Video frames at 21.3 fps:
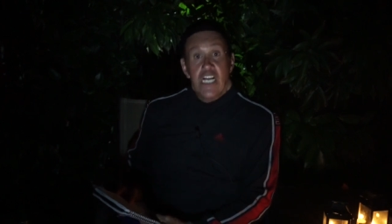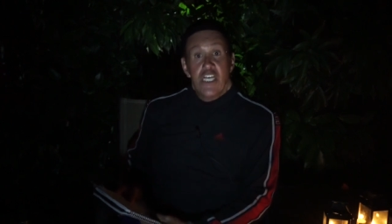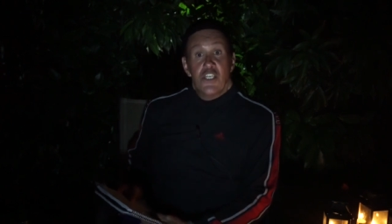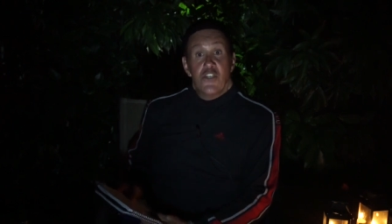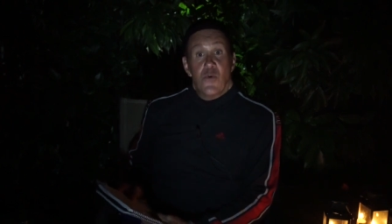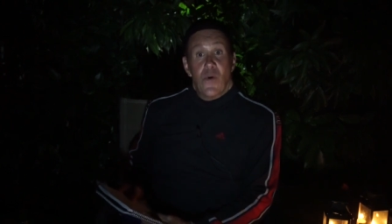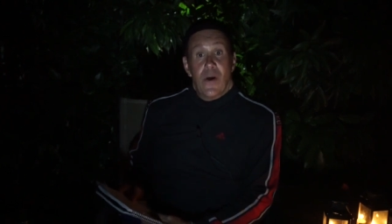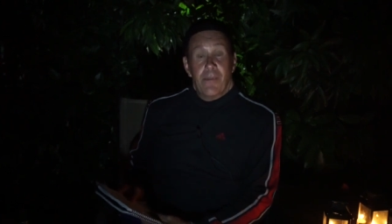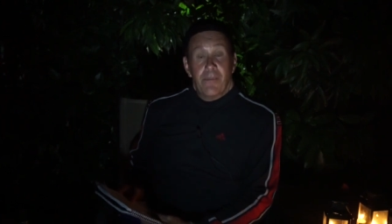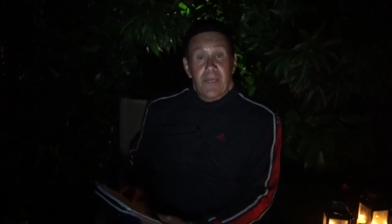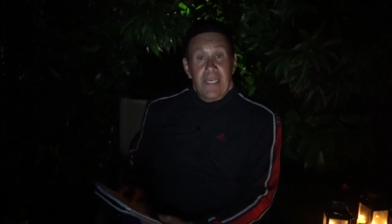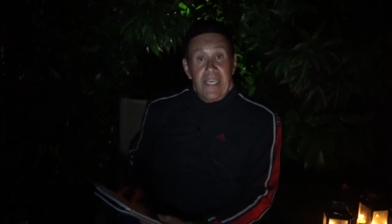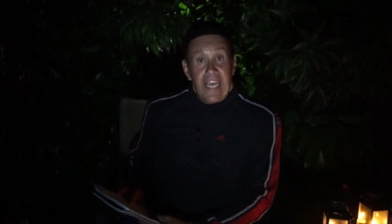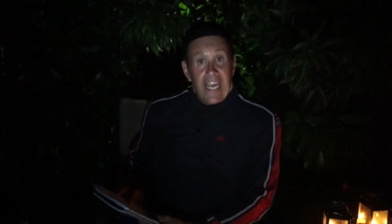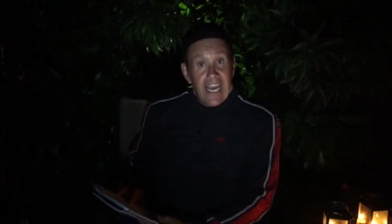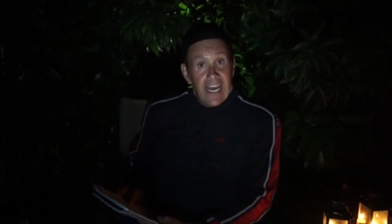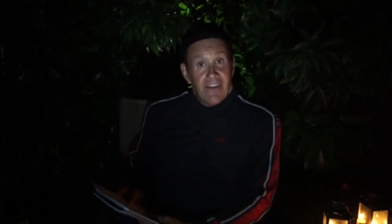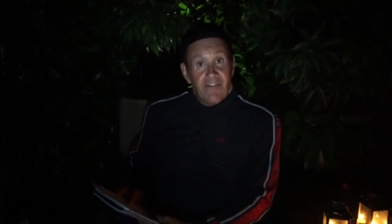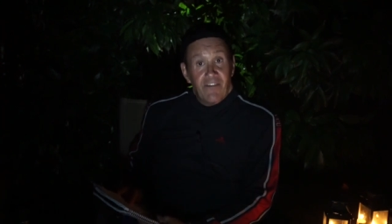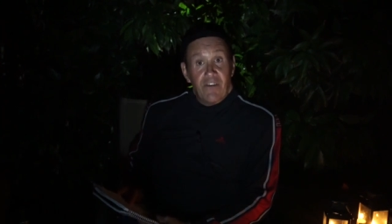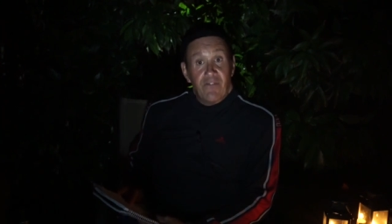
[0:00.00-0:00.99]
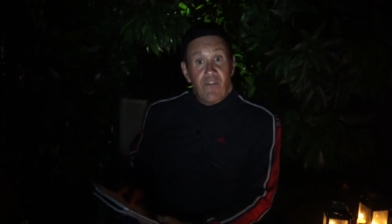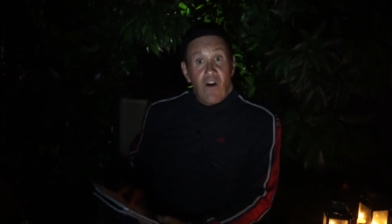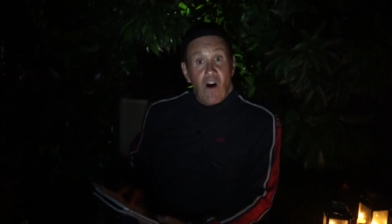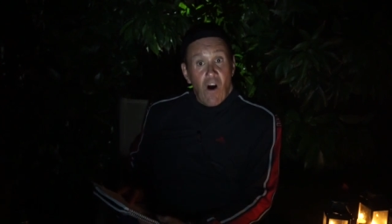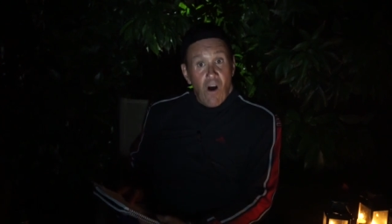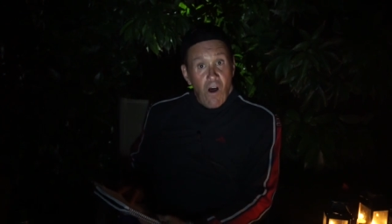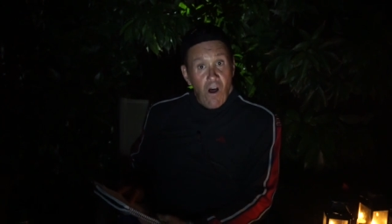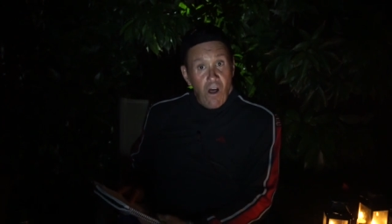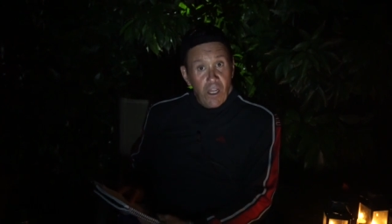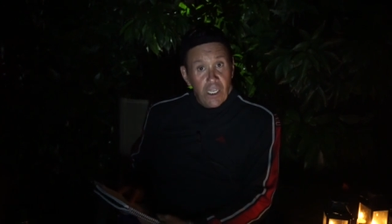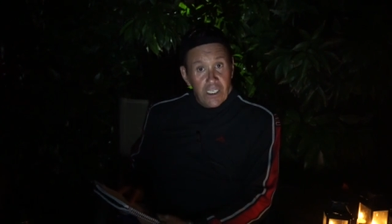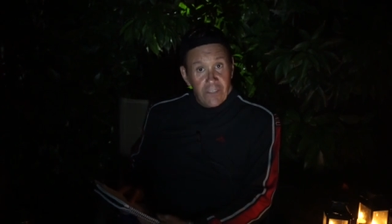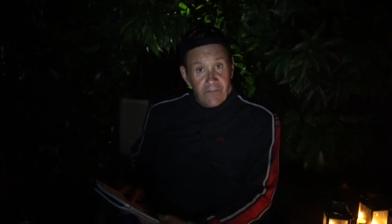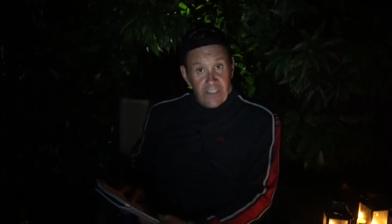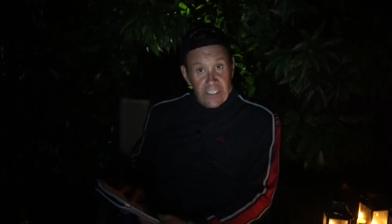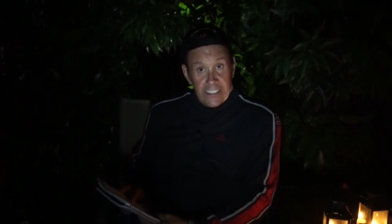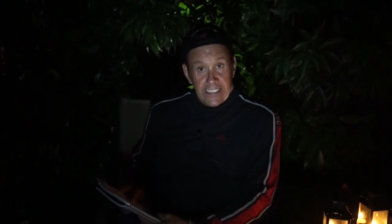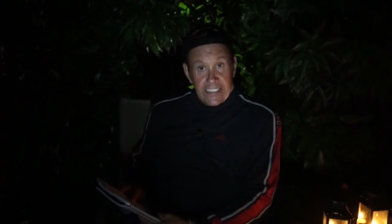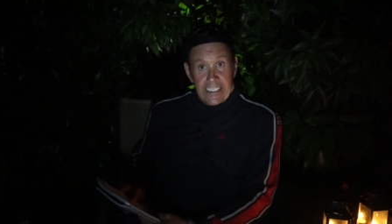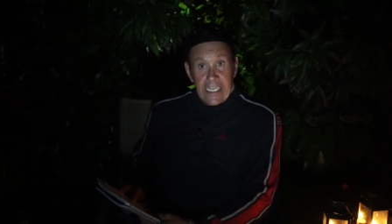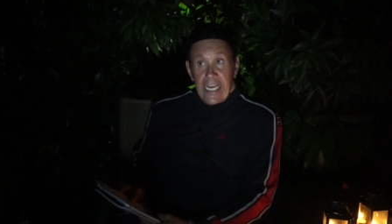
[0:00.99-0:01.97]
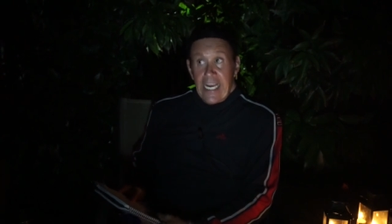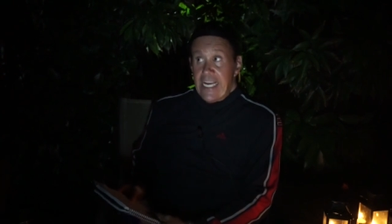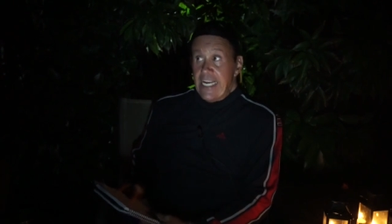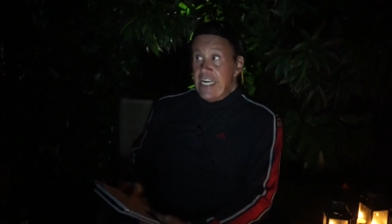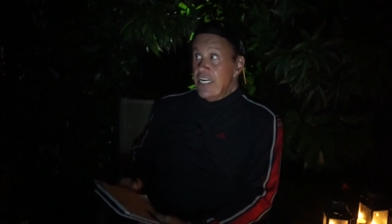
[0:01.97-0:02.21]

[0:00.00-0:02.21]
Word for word: So on behalf of all of us